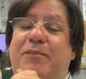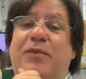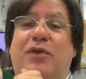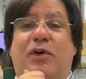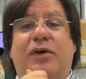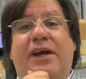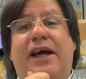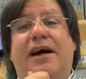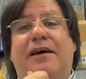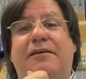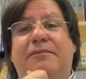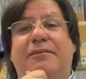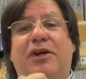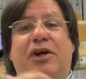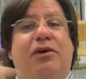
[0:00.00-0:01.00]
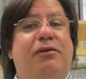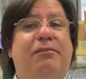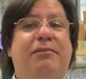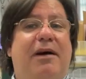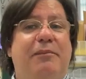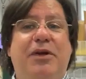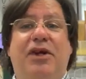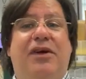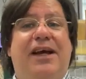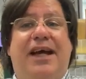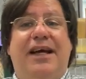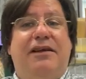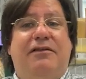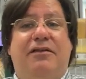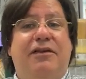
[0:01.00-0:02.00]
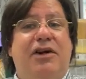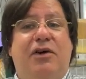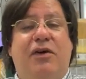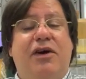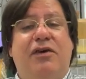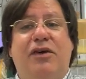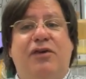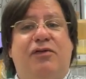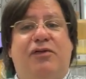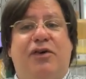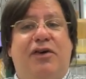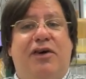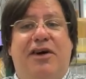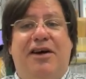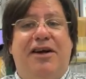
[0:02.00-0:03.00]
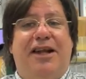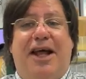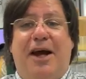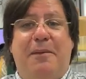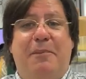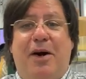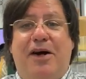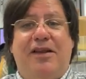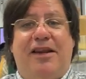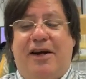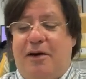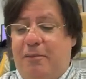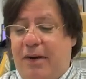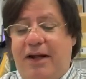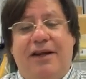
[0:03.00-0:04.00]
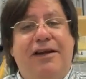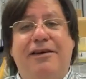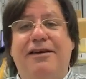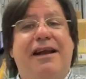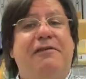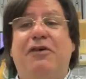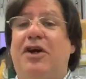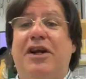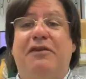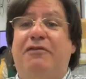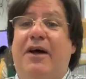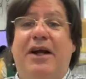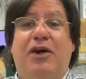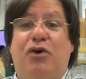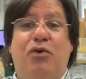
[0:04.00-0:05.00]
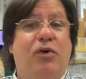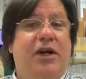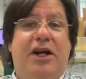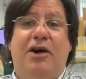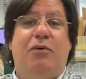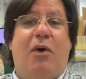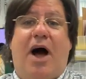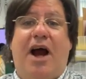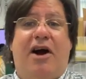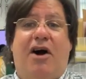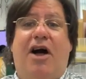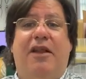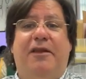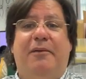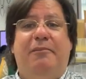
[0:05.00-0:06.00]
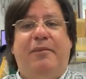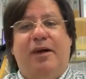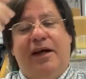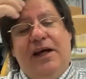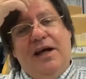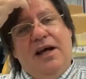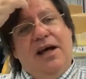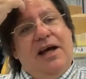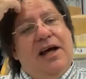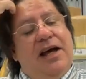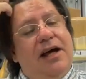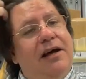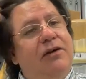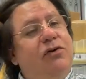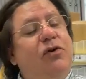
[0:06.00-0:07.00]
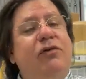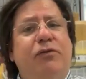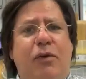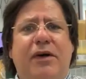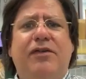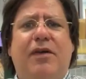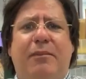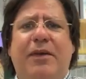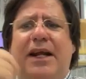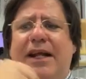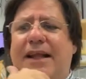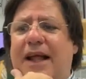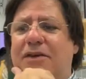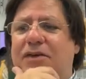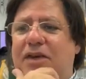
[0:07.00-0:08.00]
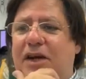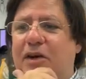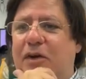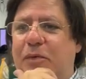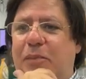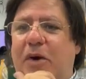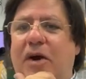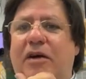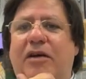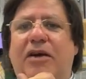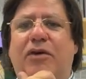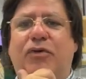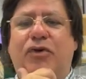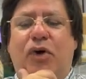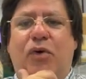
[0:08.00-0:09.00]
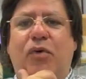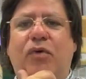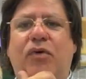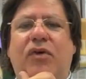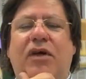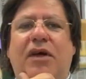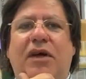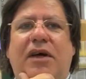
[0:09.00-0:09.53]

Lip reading: So yeah, you know, I mean, you can get, you know, earrings for like $1 there, but you're never gonna find a cool ear wire on them. So if you want something like that to set you apart, you know, don't.